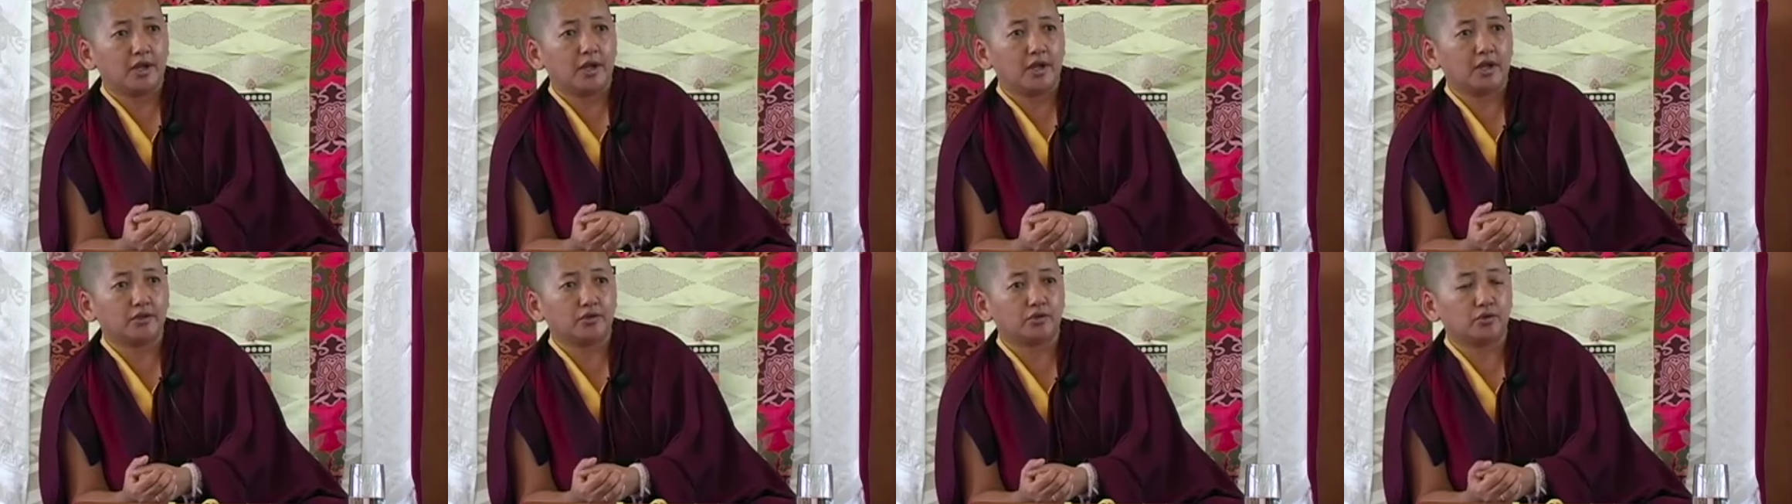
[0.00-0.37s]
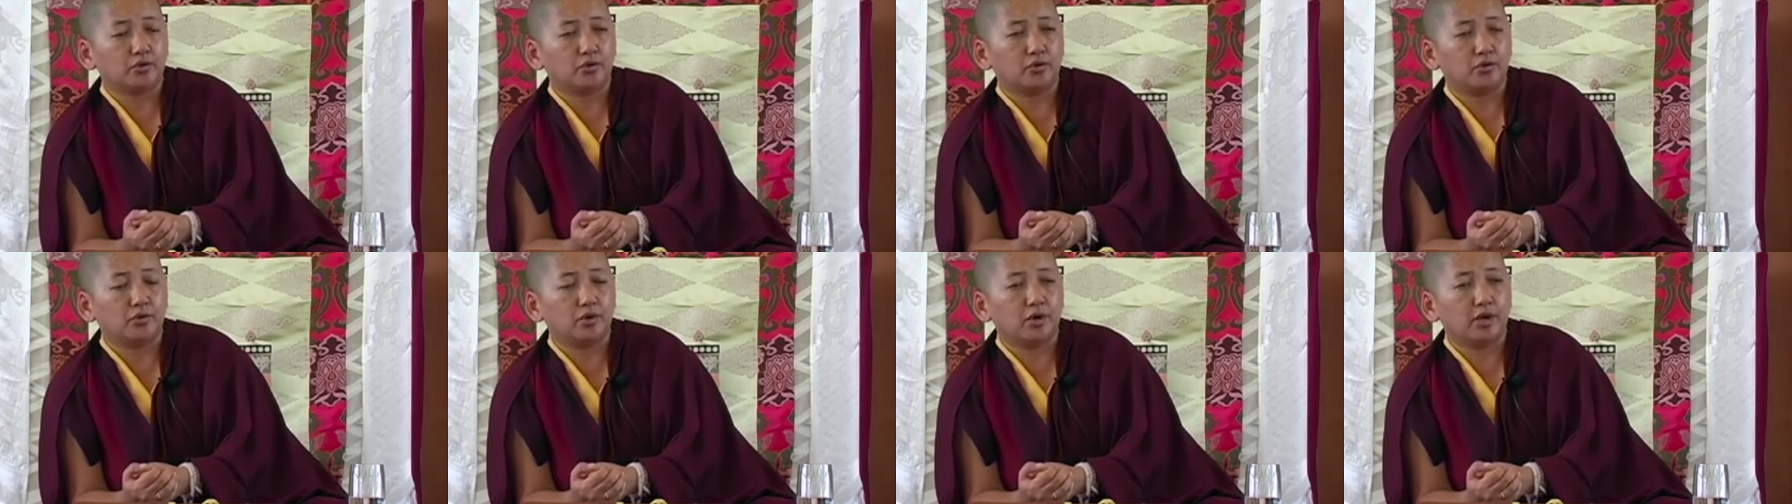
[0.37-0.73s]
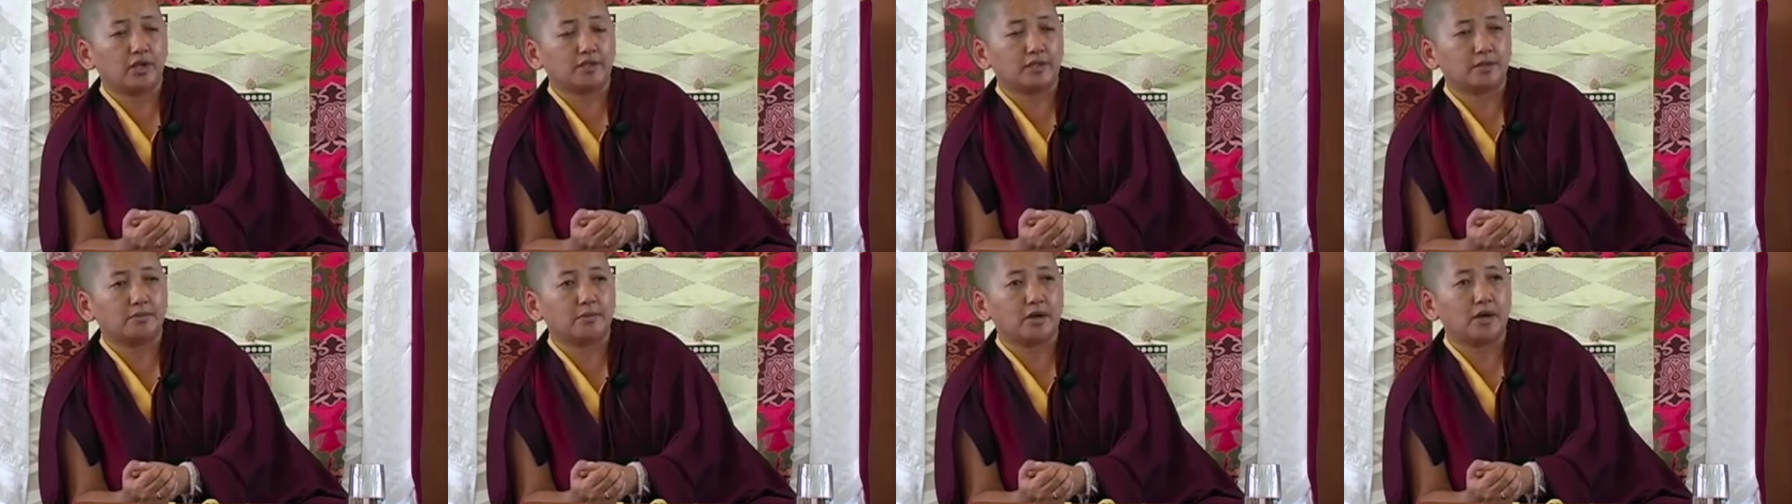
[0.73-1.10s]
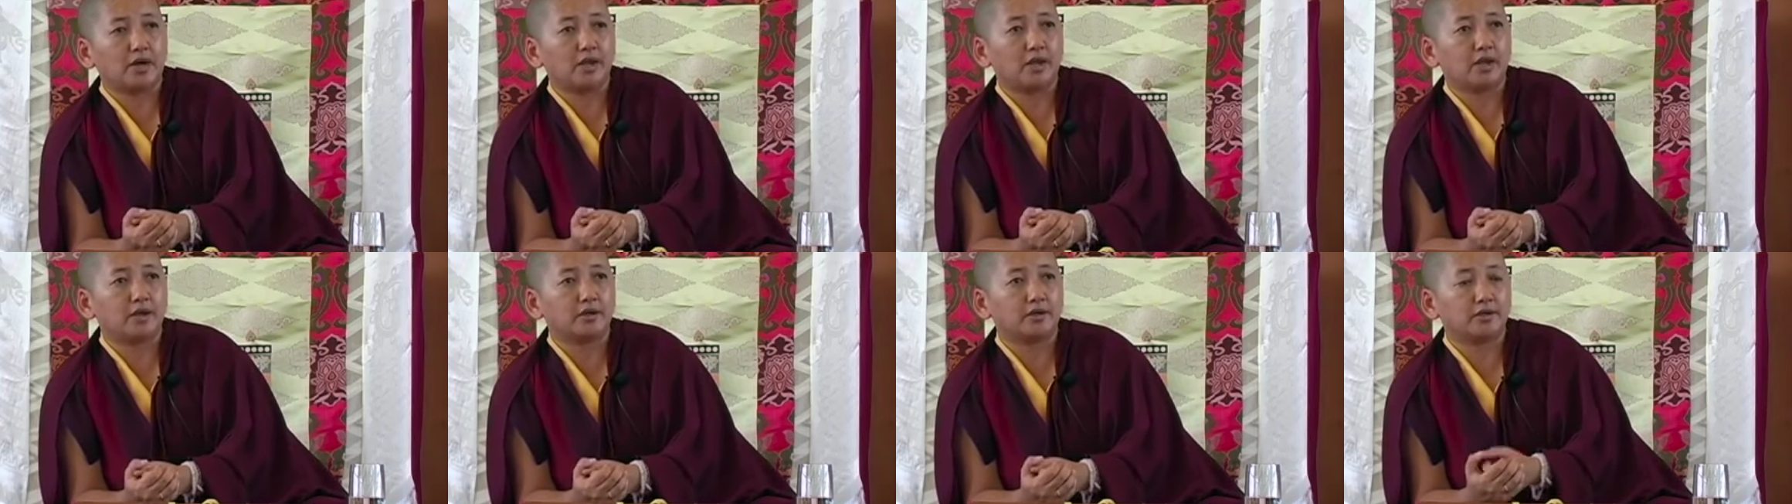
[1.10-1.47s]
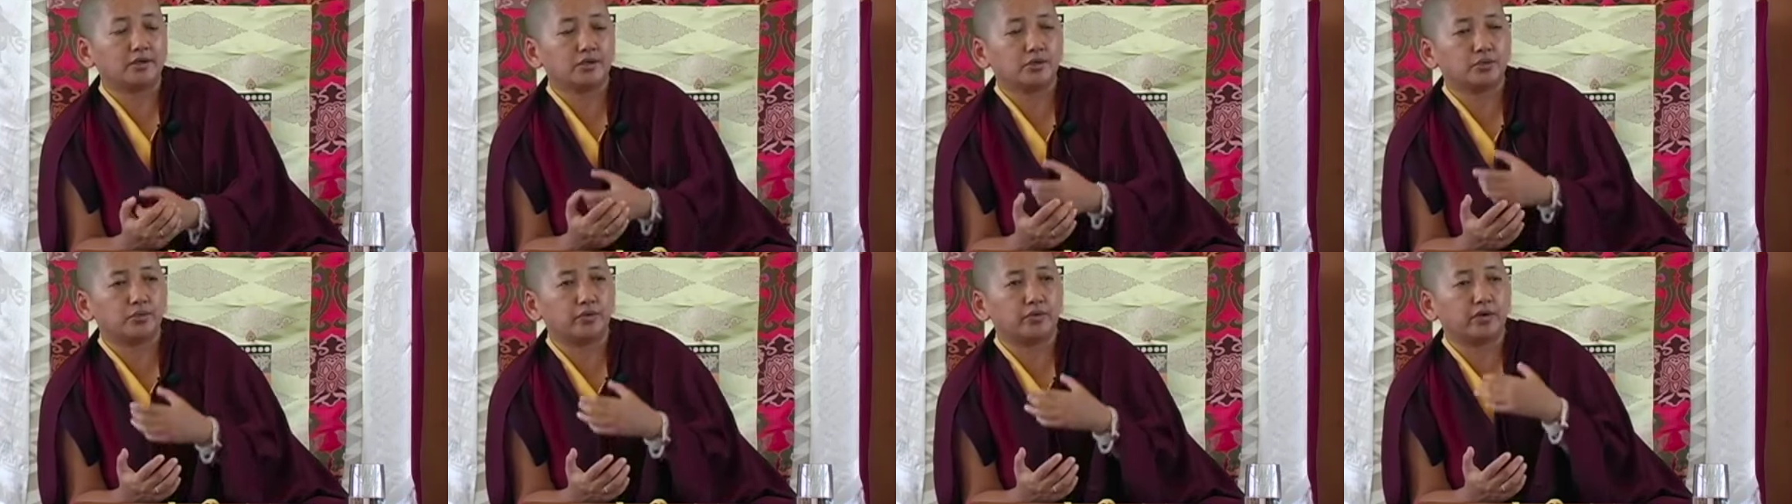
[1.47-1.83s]
And so as a
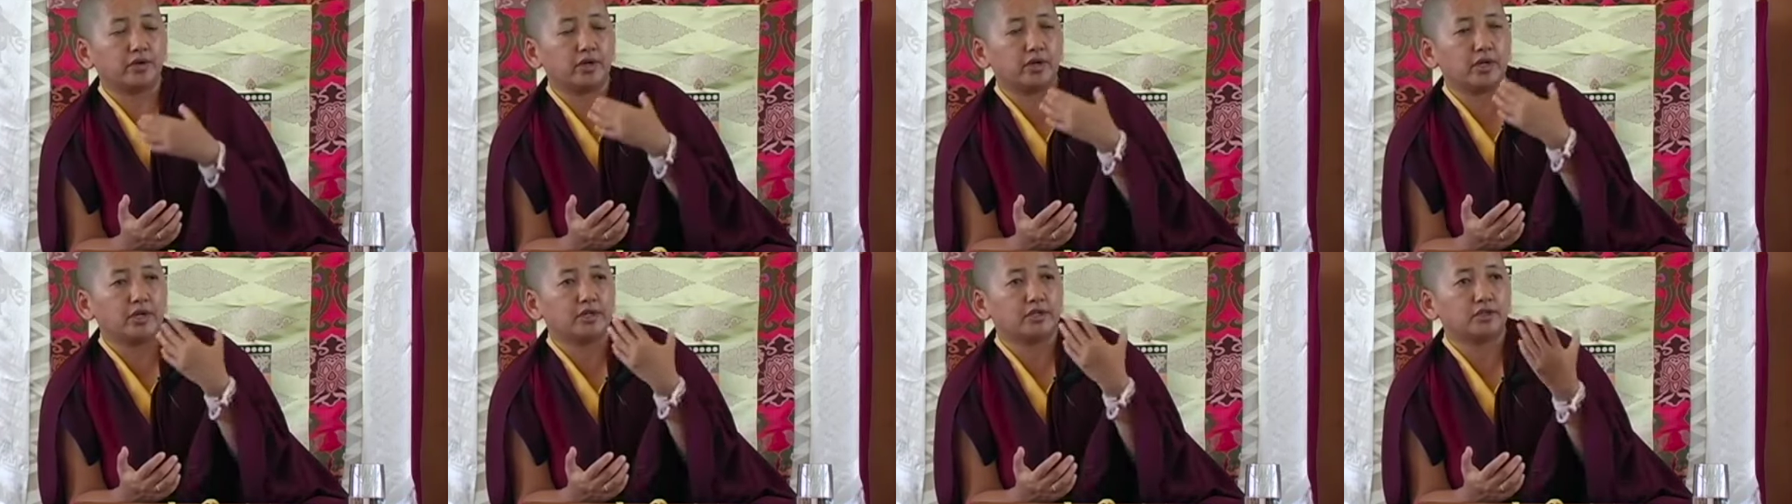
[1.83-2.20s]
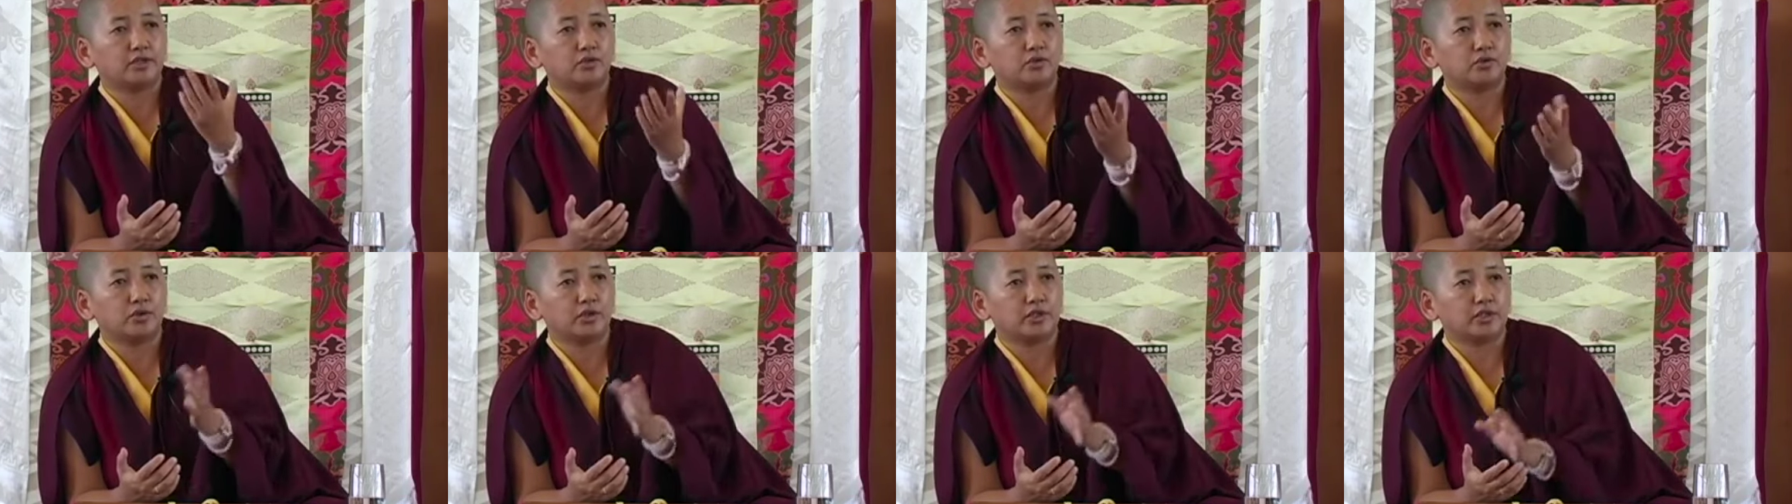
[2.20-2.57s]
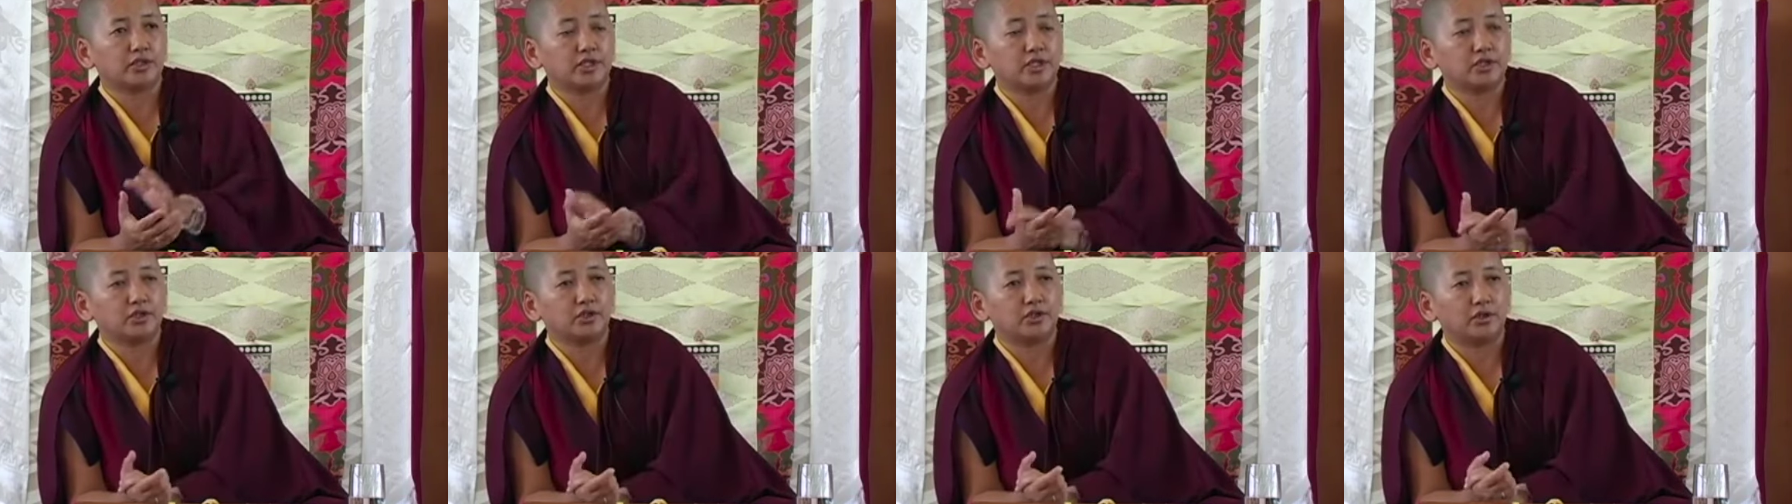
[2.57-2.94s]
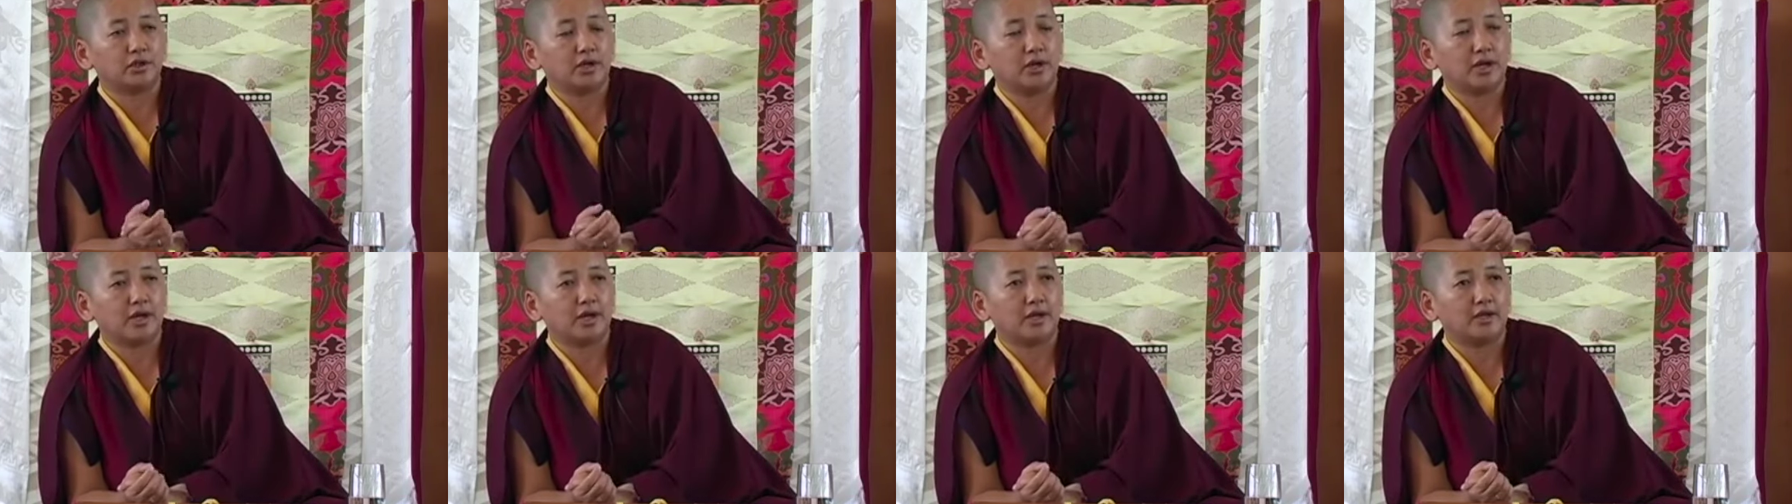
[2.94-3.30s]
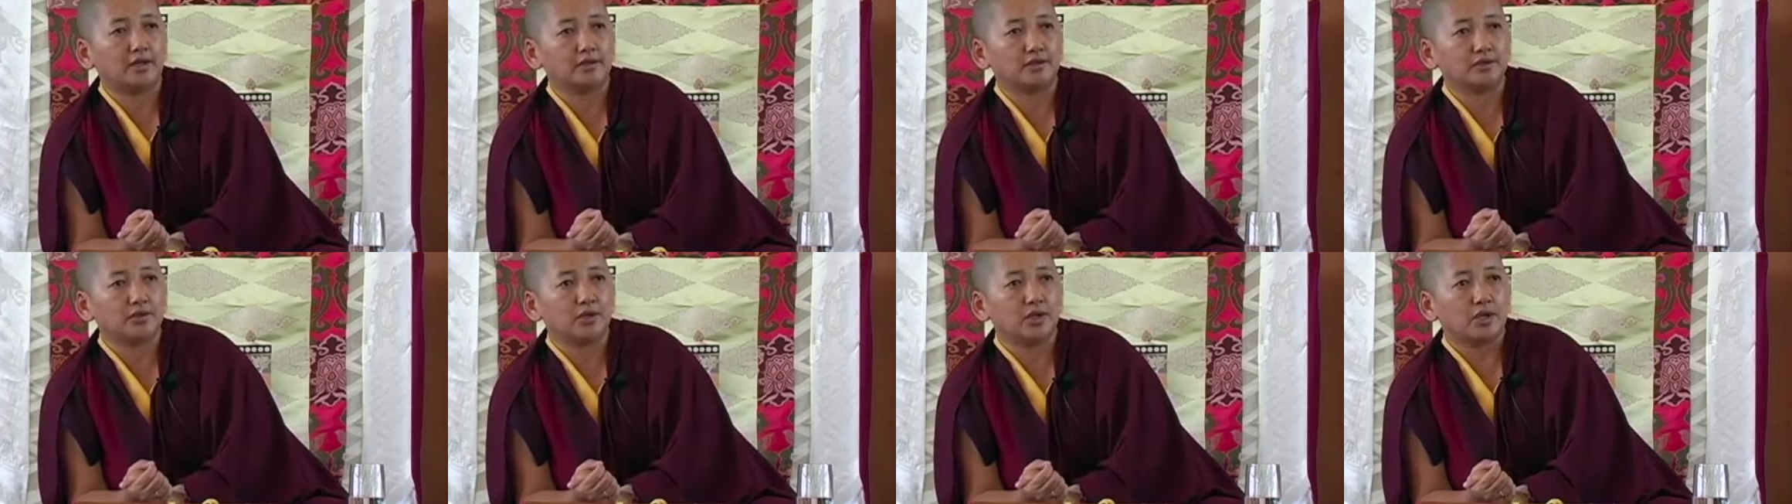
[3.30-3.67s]
Mahayanist, we relate to a teacher
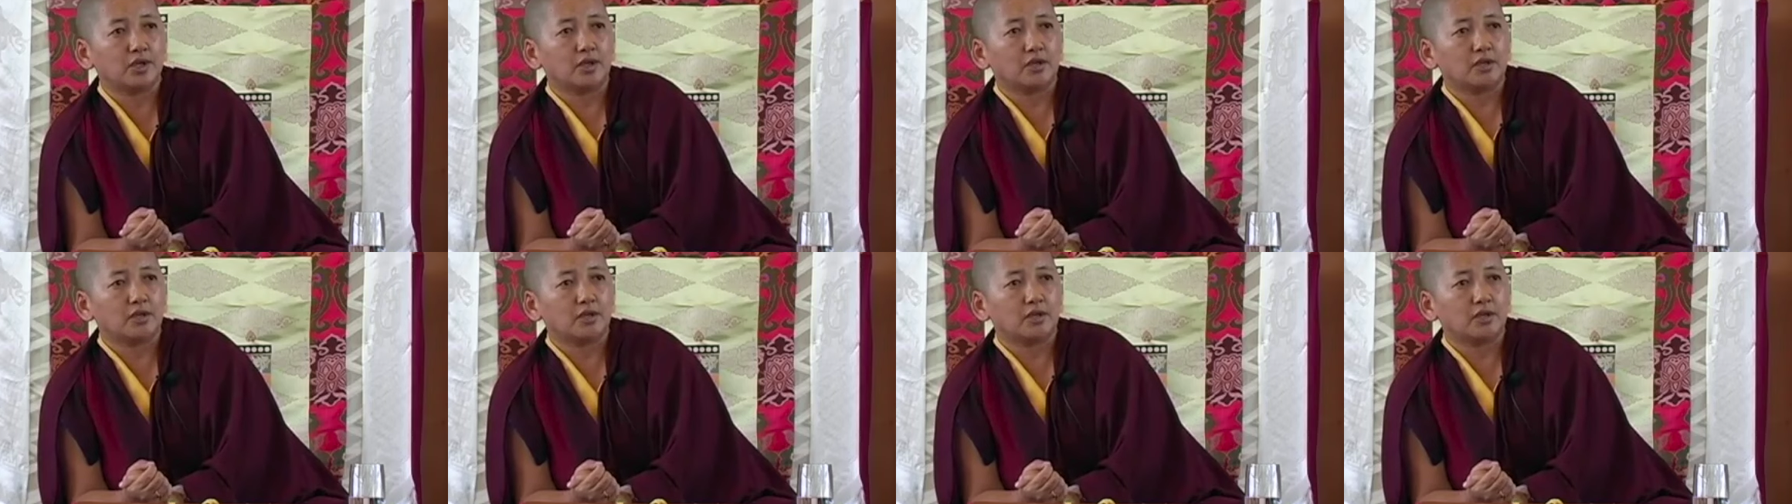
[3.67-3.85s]
as